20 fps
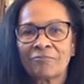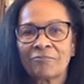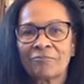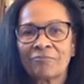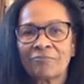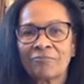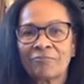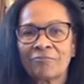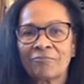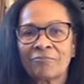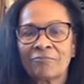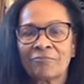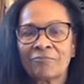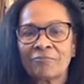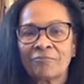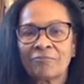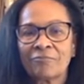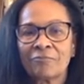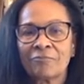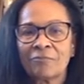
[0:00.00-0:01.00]

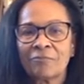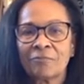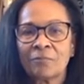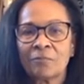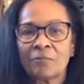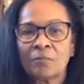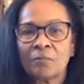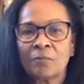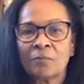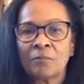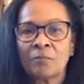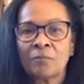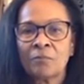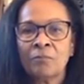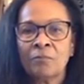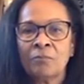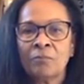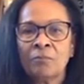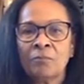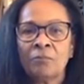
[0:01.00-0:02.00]

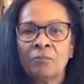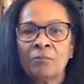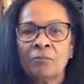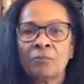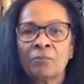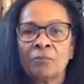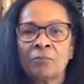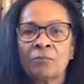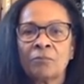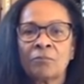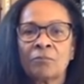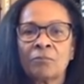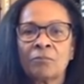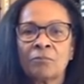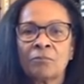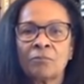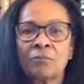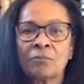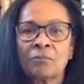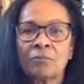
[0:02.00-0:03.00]

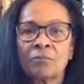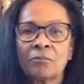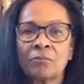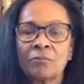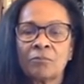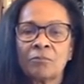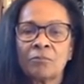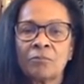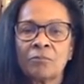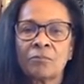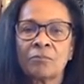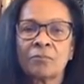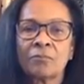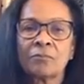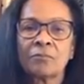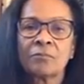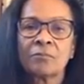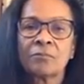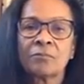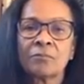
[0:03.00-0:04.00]

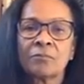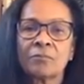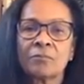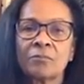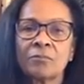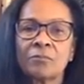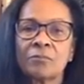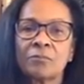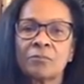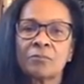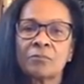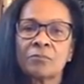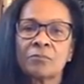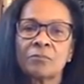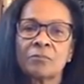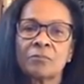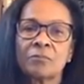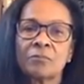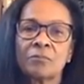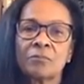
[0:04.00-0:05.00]

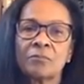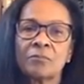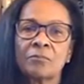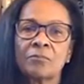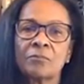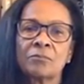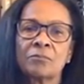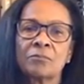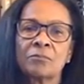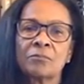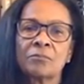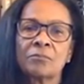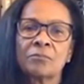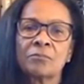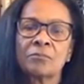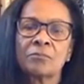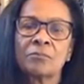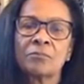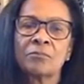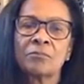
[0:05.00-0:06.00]

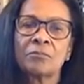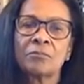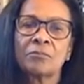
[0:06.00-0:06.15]
This person isn't speaking.